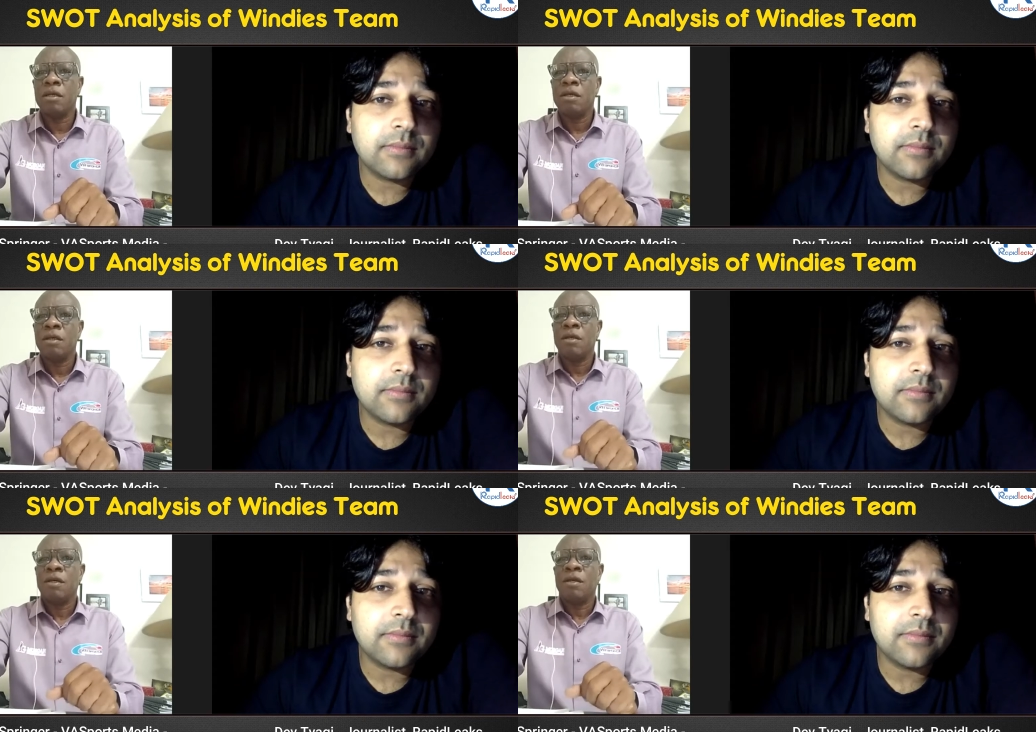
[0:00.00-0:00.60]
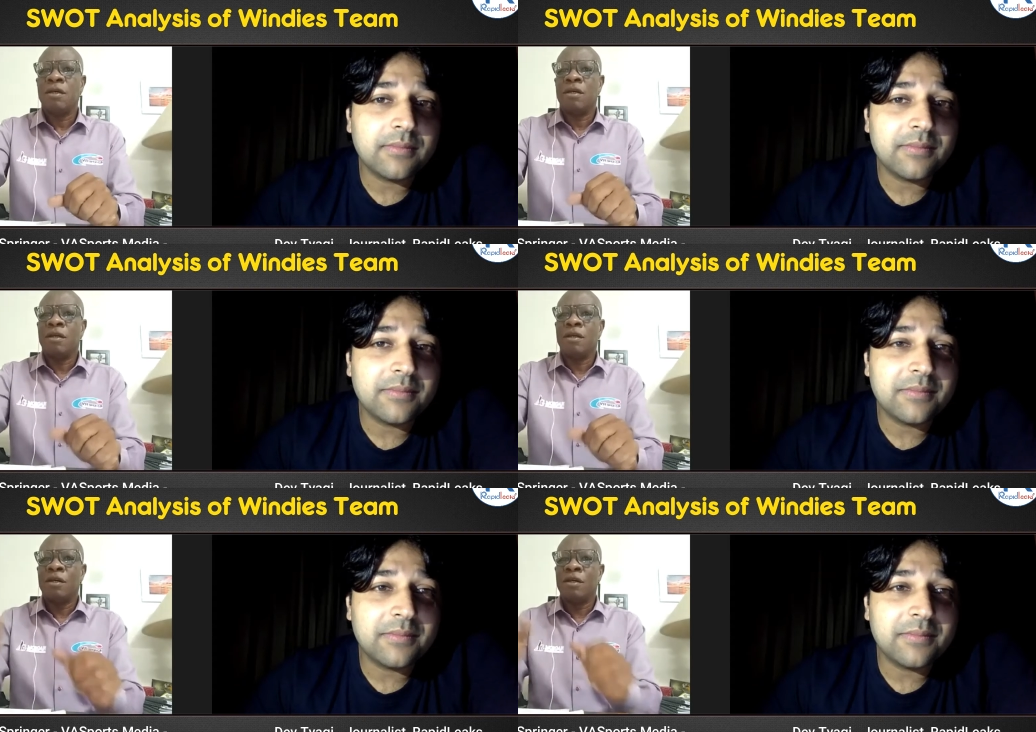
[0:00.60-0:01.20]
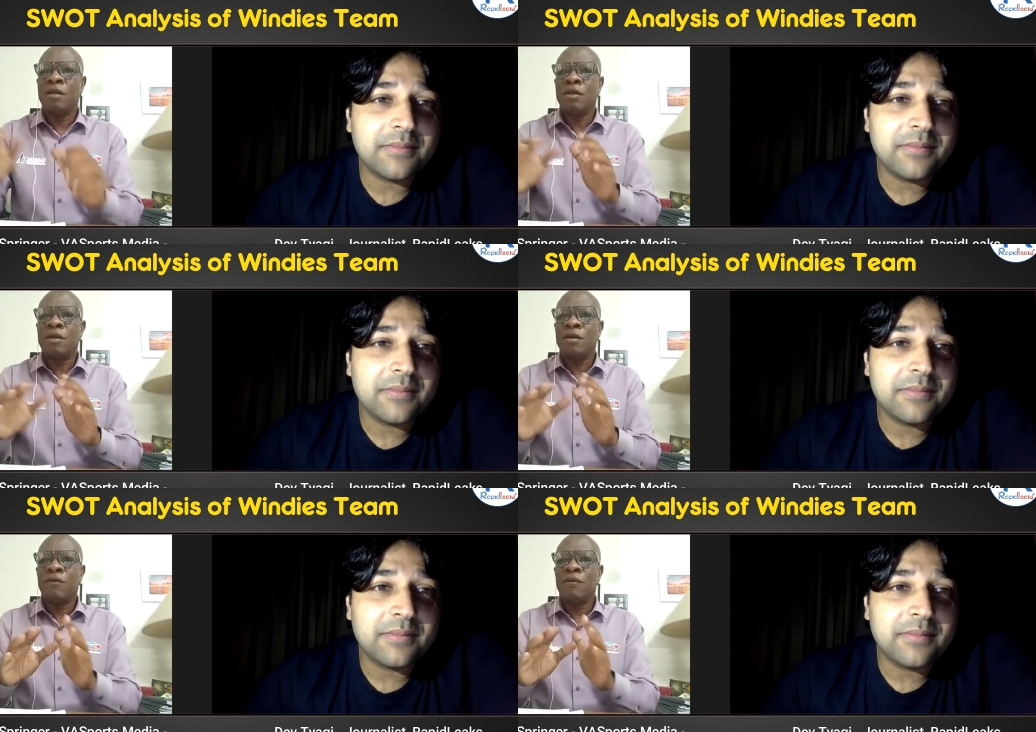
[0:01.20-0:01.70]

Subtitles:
(no one is talking)